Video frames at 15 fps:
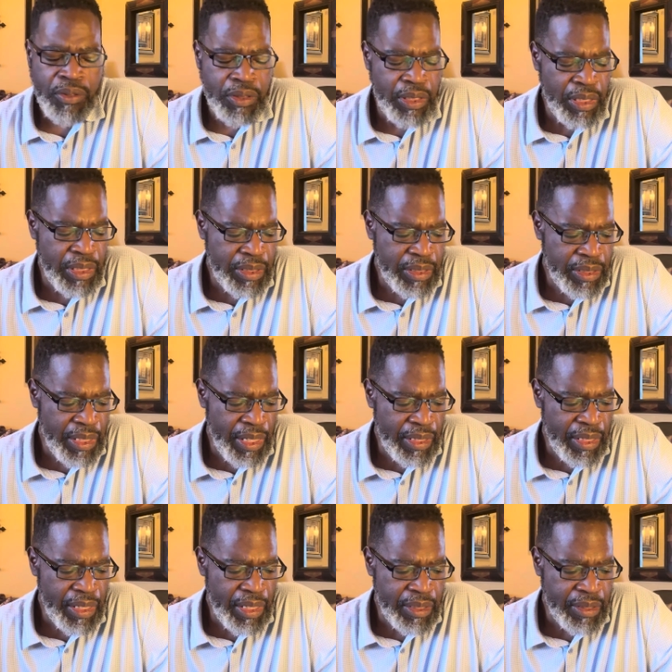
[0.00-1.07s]
And he said
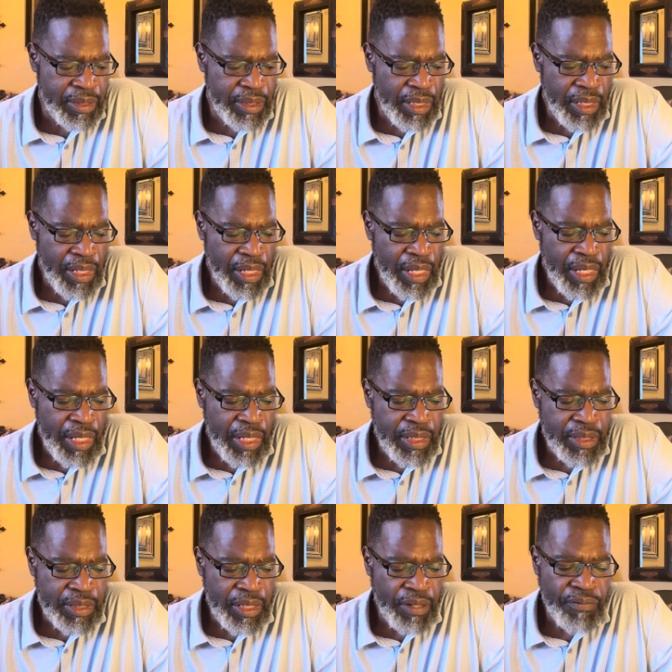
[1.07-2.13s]
this, he
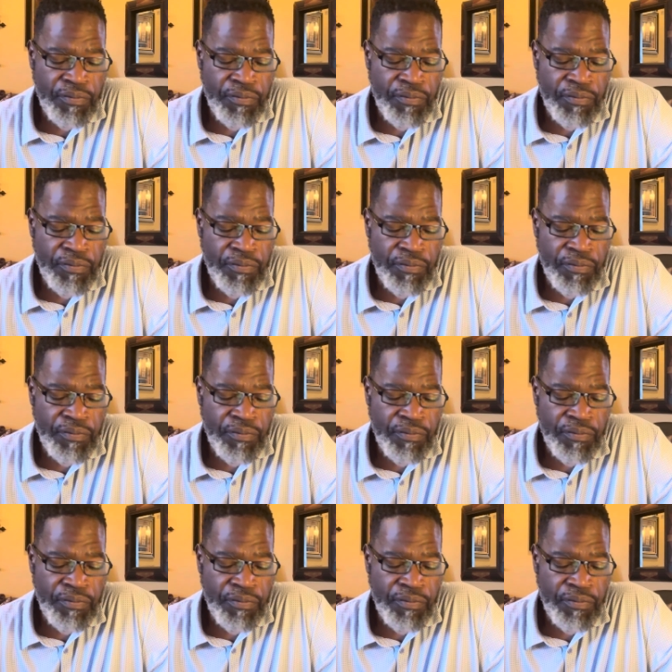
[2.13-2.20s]
said,